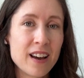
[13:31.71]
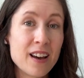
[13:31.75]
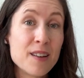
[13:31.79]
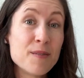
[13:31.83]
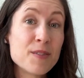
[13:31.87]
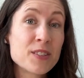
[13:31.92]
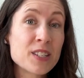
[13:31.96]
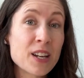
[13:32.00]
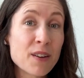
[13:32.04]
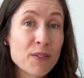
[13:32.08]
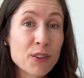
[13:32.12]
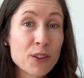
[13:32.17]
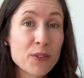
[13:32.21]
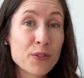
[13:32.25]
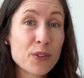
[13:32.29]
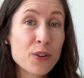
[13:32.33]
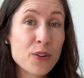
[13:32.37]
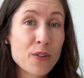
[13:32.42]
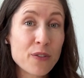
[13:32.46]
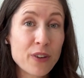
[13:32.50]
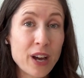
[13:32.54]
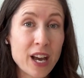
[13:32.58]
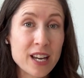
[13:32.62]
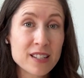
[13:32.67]
several of
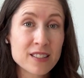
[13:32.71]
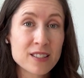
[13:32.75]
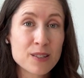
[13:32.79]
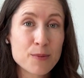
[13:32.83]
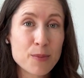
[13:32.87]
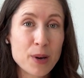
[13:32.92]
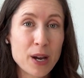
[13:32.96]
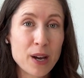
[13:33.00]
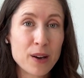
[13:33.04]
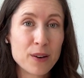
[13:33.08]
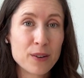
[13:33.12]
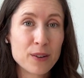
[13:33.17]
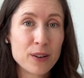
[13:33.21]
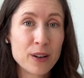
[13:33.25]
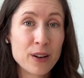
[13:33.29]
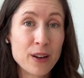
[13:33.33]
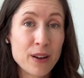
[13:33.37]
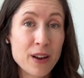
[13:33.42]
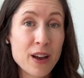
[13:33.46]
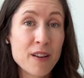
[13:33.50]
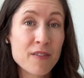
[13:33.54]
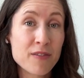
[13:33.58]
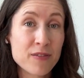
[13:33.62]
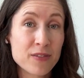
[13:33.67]
you
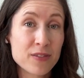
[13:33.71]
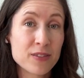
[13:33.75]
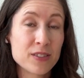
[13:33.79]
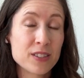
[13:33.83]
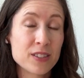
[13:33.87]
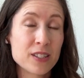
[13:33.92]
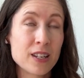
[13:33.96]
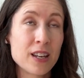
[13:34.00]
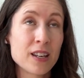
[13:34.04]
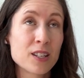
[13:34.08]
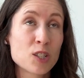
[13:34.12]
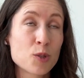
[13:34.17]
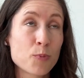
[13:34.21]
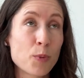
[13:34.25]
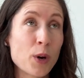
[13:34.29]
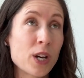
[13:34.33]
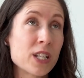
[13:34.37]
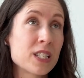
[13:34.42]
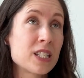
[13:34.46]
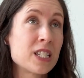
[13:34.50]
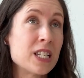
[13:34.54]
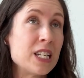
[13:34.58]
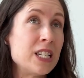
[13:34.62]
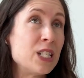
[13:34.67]
have
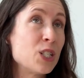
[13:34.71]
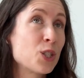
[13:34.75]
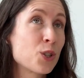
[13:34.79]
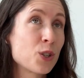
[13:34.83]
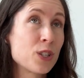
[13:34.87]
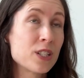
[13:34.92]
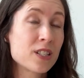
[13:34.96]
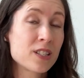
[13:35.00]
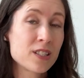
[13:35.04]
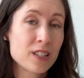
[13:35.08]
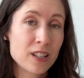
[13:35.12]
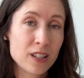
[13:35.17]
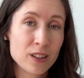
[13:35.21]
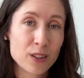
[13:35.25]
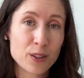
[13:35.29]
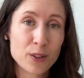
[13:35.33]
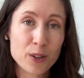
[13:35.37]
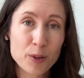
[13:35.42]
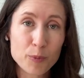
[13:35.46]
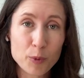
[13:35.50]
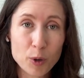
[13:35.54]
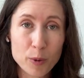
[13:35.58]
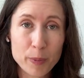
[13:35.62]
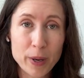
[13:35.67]
expressed interest in
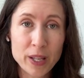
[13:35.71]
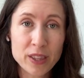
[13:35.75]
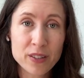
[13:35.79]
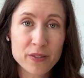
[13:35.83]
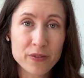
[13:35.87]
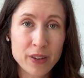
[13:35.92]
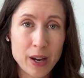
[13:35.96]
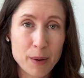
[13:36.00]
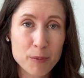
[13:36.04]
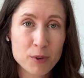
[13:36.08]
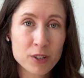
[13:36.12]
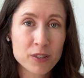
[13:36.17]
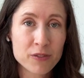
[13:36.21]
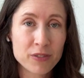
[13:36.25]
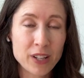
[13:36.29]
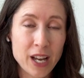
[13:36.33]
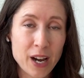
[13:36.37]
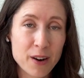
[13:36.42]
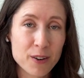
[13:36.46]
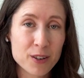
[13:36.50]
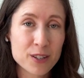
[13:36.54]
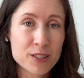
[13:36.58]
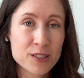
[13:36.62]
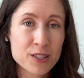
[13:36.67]
learning more about the fabric
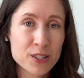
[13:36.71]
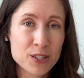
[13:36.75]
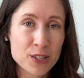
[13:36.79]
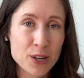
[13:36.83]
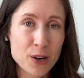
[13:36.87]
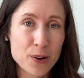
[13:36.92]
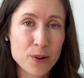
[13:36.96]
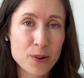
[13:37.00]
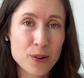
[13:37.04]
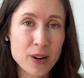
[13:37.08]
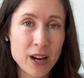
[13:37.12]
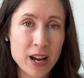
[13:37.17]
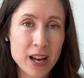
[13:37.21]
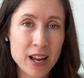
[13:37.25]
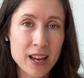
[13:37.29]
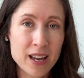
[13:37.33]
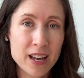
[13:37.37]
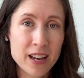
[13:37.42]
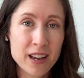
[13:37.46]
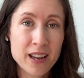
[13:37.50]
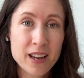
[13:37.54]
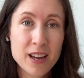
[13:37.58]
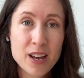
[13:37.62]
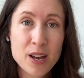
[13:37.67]
flowers, so
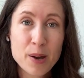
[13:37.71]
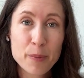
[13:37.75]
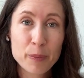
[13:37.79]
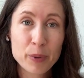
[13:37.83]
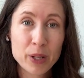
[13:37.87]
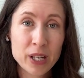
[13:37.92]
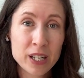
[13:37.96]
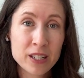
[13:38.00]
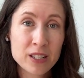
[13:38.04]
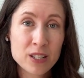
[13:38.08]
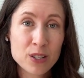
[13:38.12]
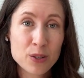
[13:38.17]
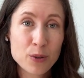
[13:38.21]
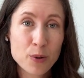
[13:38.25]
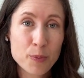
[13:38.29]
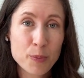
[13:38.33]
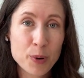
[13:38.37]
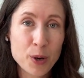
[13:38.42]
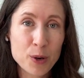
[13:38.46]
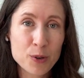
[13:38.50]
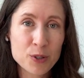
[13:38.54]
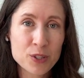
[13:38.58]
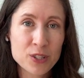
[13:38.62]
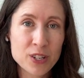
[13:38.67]
I plan to do a
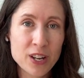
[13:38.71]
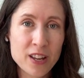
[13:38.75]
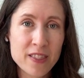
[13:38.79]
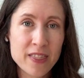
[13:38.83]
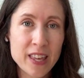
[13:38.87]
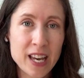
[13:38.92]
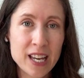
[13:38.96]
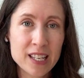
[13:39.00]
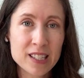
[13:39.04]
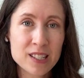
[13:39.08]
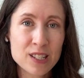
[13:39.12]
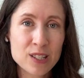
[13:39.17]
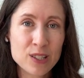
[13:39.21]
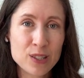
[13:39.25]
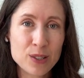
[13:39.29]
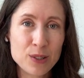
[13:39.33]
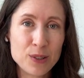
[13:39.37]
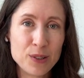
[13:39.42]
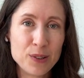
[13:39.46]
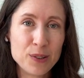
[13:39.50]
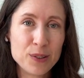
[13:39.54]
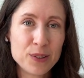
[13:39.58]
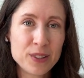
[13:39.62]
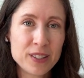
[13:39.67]
post on that
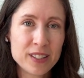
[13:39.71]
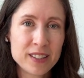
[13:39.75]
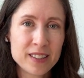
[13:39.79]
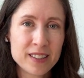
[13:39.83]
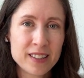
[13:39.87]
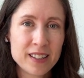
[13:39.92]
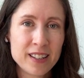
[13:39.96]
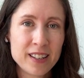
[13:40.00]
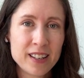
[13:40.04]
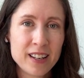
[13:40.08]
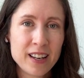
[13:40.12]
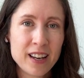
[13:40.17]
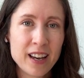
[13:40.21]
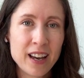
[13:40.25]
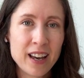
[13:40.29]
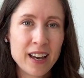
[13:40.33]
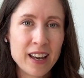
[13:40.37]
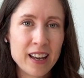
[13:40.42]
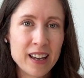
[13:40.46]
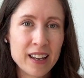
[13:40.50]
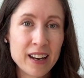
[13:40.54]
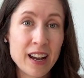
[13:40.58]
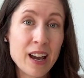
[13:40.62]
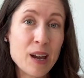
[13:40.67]
soon,
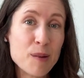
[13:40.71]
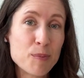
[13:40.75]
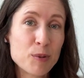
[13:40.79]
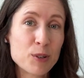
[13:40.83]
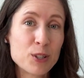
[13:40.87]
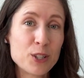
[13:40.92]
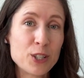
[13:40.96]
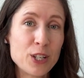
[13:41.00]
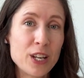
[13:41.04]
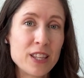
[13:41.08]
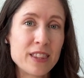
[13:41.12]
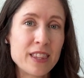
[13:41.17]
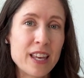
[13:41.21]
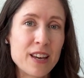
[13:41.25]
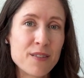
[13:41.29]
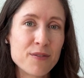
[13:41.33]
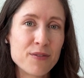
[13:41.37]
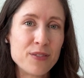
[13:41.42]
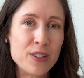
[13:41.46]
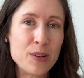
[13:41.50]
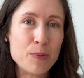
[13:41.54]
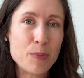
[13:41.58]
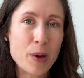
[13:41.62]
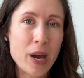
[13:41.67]
and I appreciate that
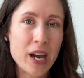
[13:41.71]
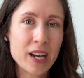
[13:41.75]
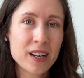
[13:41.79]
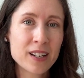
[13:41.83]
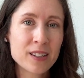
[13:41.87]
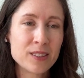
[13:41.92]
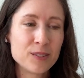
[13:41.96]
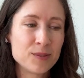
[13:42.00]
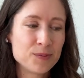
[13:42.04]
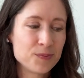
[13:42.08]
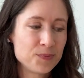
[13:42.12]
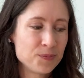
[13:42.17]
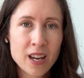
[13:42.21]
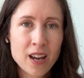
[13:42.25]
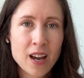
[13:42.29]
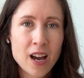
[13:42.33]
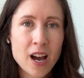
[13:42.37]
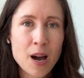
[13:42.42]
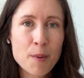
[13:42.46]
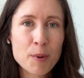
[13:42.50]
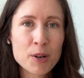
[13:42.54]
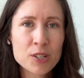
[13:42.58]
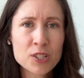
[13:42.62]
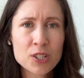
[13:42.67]
feedback.
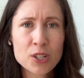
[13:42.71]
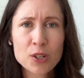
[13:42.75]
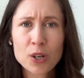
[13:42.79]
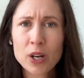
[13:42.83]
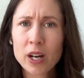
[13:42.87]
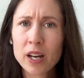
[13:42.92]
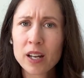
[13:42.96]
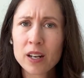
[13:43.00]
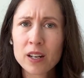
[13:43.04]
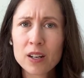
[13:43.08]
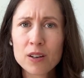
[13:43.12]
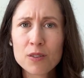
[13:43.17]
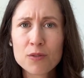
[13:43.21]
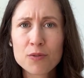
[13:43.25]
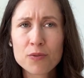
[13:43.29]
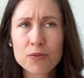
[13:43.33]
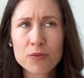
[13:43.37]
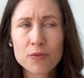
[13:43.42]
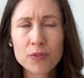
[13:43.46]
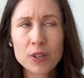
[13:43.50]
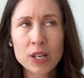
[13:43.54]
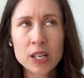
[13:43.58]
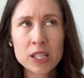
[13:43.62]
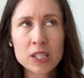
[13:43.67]
I'm also
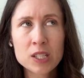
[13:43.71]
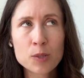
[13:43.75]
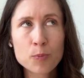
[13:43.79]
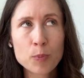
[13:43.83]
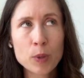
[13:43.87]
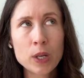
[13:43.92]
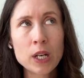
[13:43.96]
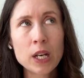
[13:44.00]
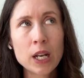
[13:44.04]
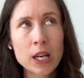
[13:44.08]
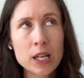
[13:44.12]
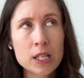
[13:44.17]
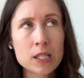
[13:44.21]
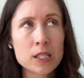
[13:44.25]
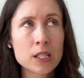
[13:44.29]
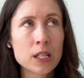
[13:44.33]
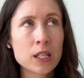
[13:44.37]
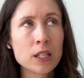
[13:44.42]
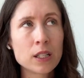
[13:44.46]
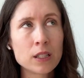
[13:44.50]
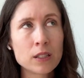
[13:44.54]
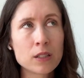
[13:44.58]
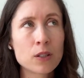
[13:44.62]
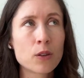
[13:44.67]
it's been nice
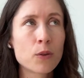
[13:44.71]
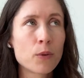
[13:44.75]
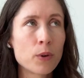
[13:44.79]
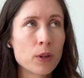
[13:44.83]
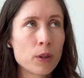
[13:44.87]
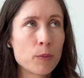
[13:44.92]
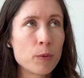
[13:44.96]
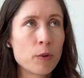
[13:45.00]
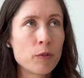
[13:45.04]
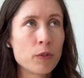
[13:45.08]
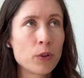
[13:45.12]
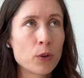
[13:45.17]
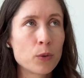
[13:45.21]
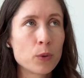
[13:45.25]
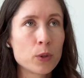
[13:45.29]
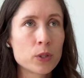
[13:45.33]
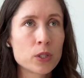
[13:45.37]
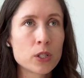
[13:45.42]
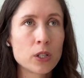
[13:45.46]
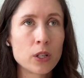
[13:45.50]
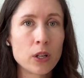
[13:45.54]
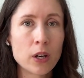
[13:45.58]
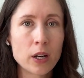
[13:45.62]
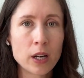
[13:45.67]
getting into the rhythm of the
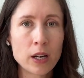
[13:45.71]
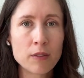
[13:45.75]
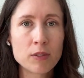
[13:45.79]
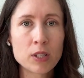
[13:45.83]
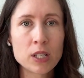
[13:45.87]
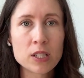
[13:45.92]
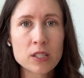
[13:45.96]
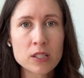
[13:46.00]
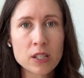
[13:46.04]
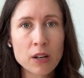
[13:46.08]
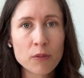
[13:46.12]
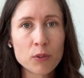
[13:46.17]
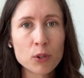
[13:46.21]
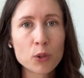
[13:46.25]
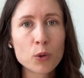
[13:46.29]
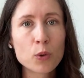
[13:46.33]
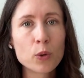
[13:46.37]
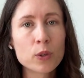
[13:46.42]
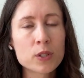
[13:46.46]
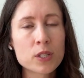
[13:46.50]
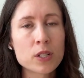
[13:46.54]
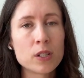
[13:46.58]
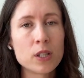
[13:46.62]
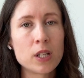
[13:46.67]
quilt along. I've done several
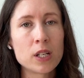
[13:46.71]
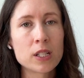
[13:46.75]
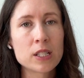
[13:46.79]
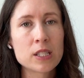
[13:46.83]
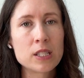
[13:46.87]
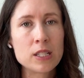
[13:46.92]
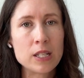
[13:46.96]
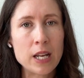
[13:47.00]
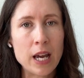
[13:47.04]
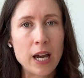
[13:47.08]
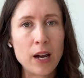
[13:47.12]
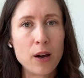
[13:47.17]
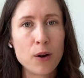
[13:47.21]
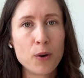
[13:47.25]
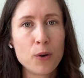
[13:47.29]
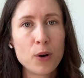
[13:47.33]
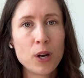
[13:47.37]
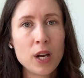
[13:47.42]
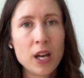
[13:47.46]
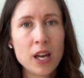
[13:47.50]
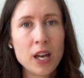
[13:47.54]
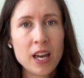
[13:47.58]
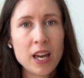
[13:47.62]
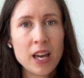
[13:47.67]
quilt alongs now,
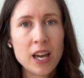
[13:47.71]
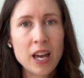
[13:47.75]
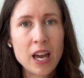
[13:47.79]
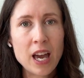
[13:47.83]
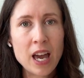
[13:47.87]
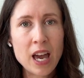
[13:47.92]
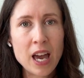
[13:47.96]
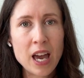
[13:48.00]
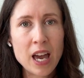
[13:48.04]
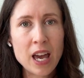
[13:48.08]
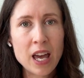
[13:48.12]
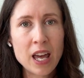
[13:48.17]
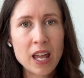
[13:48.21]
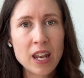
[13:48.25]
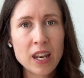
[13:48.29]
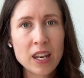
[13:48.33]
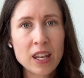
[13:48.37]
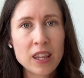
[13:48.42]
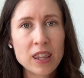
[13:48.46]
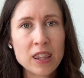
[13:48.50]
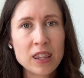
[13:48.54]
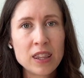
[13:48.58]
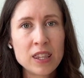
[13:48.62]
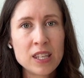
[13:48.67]

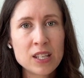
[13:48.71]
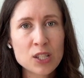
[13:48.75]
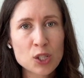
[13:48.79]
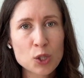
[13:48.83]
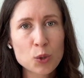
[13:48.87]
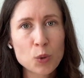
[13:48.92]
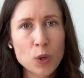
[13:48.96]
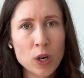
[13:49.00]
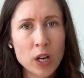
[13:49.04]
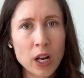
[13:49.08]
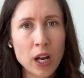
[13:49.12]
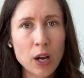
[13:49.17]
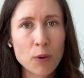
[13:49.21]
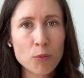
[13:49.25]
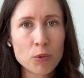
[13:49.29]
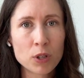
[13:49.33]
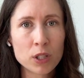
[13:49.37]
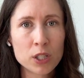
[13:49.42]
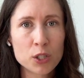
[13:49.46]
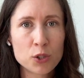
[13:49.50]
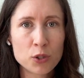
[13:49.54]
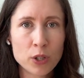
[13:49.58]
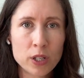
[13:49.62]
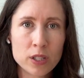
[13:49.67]
and this one I
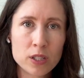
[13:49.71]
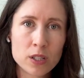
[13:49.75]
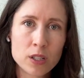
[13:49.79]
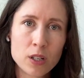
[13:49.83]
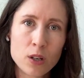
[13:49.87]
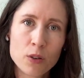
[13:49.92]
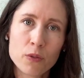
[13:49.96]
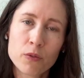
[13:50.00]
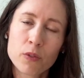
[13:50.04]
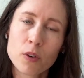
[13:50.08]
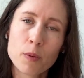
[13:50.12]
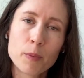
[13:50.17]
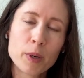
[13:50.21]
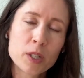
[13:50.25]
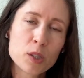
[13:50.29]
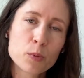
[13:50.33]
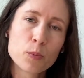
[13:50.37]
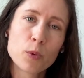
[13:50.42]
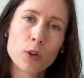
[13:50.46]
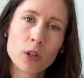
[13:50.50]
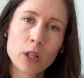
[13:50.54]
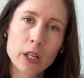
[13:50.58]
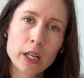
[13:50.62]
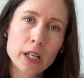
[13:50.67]
really tried to go for a much
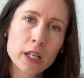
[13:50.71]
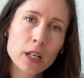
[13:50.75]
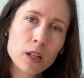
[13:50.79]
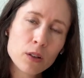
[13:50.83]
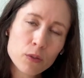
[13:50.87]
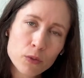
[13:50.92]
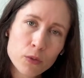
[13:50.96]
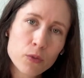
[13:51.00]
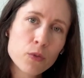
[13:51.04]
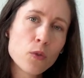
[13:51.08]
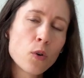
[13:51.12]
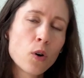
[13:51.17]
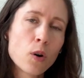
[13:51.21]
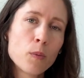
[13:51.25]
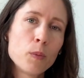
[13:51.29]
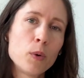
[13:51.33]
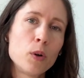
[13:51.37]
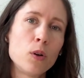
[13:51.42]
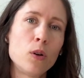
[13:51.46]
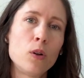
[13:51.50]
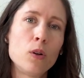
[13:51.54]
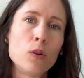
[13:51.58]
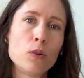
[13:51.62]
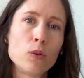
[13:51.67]
more like
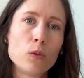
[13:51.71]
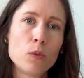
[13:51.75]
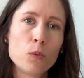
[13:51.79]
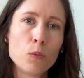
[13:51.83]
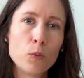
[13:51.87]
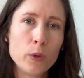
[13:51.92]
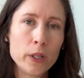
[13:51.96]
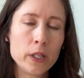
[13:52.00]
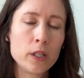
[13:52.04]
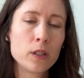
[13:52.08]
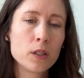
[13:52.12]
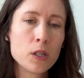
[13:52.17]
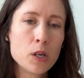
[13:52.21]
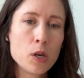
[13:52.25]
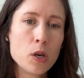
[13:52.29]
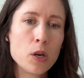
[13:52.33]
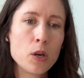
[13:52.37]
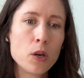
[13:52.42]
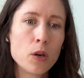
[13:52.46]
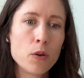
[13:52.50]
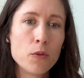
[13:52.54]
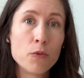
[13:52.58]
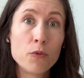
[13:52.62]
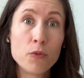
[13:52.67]
informal
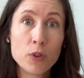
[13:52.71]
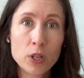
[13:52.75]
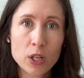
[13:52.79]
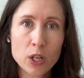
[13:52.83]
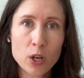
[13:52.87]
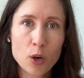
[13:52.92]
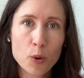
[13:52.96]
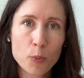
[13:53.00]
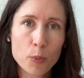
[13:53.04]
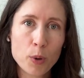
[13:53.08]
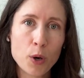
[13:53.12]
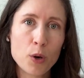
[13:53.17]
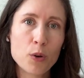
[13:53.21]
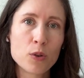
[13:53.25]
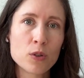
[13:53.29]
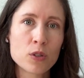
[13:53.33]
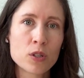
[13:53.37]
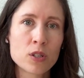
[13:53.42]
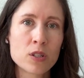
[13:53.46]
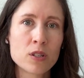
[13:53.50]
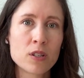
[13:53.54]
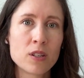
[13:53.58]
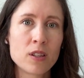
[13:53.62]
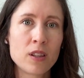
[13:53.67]
weekly video
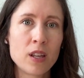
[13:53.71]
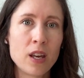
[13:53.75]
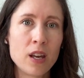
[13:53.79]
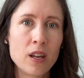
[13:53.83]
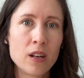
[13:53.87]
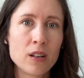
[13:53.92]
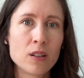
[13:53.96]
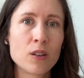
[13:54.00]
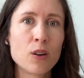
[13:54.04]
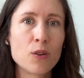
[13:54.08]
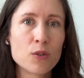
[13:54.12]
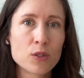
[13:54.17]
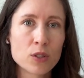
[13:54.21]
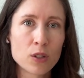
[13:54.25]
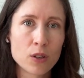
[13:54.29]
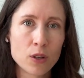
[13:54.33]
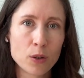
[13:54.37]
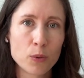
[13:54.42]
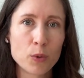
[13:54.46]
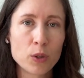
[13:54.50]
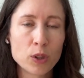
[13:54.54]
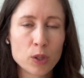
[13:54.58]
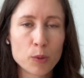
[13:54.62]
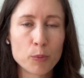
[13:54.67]
post that goes
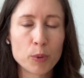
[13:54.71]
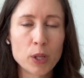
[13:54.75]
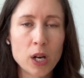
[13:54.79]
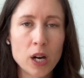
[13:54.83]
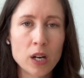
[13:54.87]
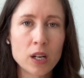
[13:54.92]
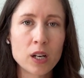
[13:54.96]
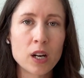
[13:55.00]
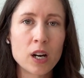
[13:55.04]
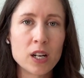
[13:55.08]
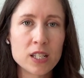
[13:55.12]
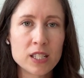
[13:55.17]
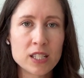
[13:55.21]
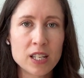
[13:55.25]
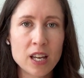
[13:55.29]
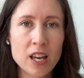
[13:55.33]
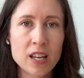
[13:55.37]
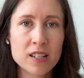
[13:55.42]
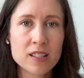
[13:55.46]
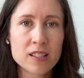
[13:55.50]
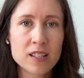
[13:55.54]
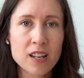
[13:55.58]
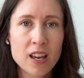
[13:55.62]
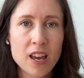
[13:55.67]
along with the blog
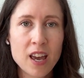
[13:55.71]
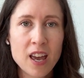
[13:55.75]
content.